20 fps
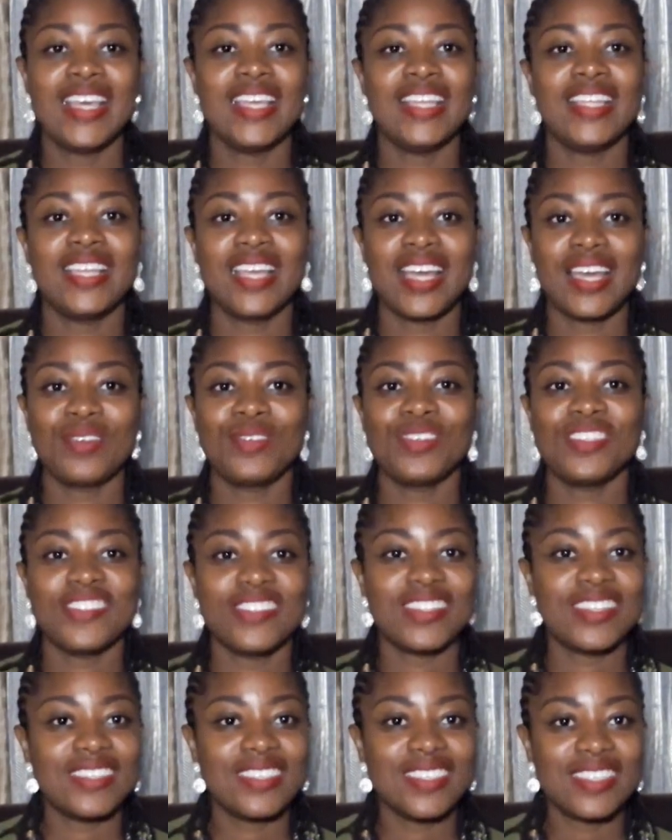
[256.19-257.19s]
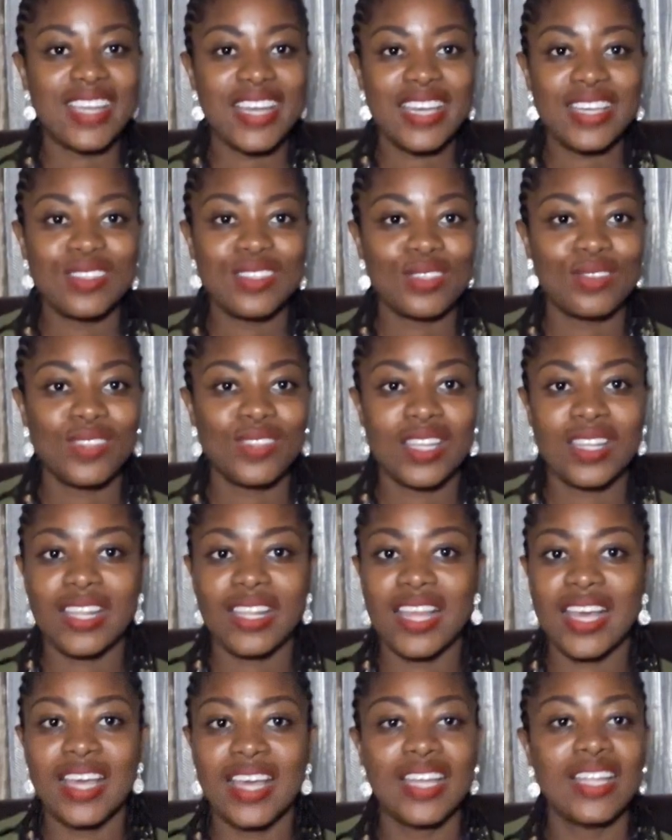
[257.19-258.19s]
It carries the size of the
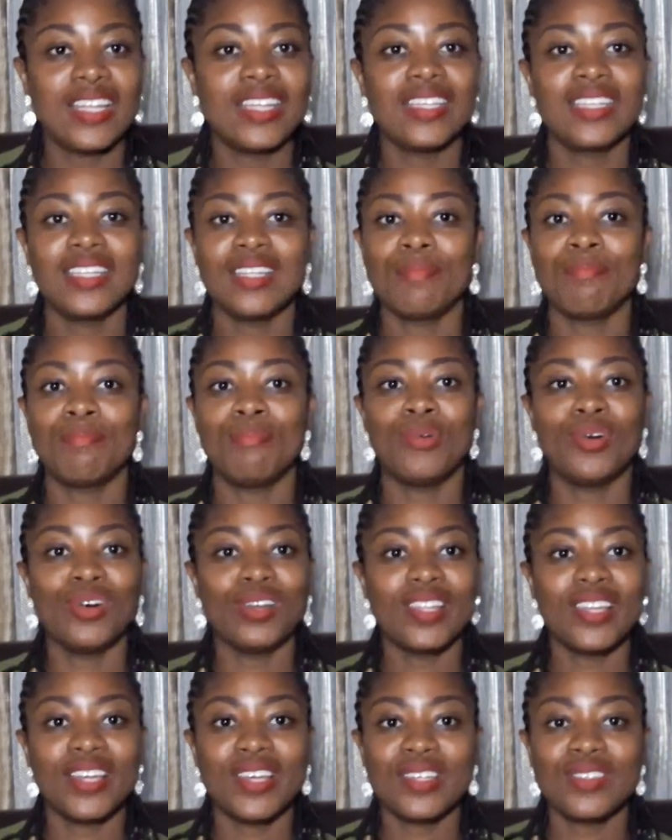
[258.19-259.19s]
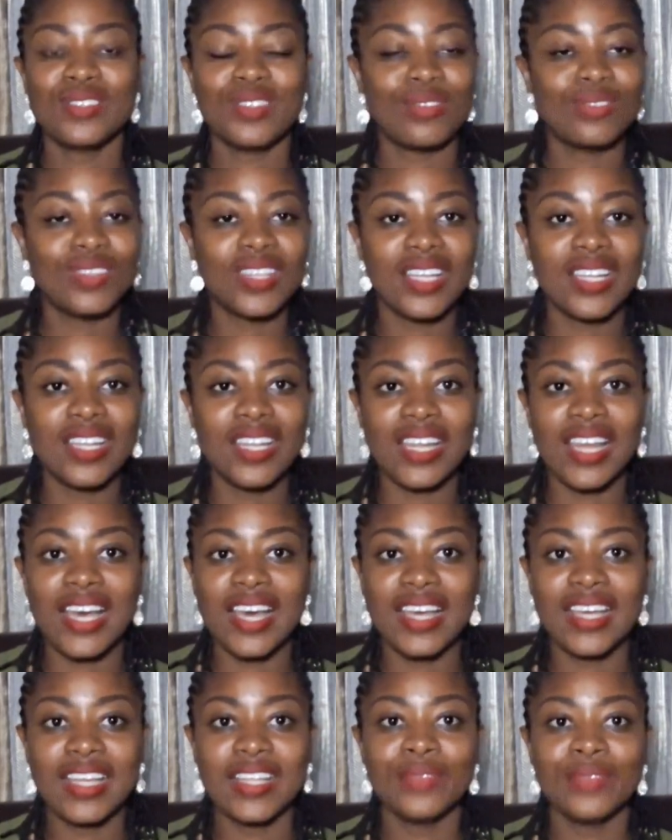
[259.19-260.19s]
land, the borders of the
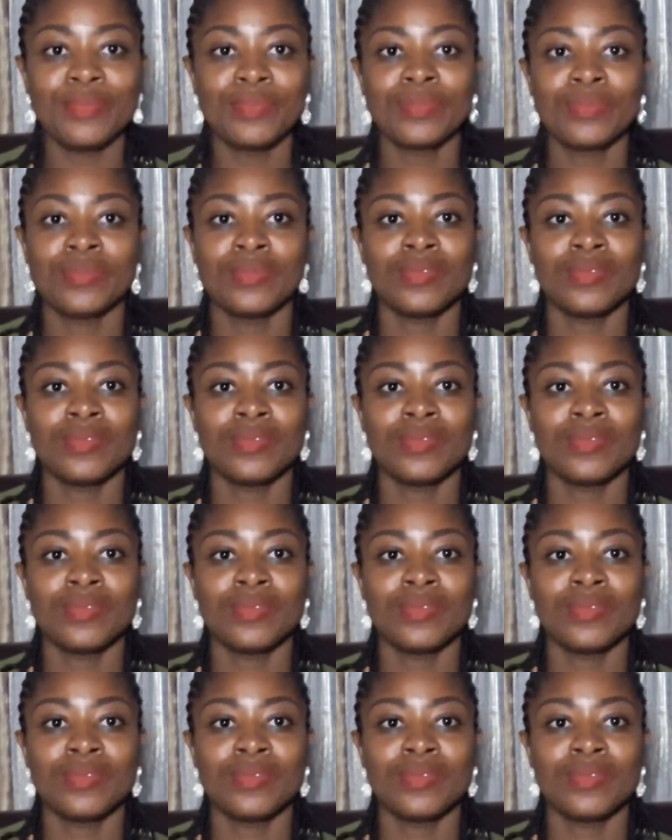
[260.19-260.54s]
land,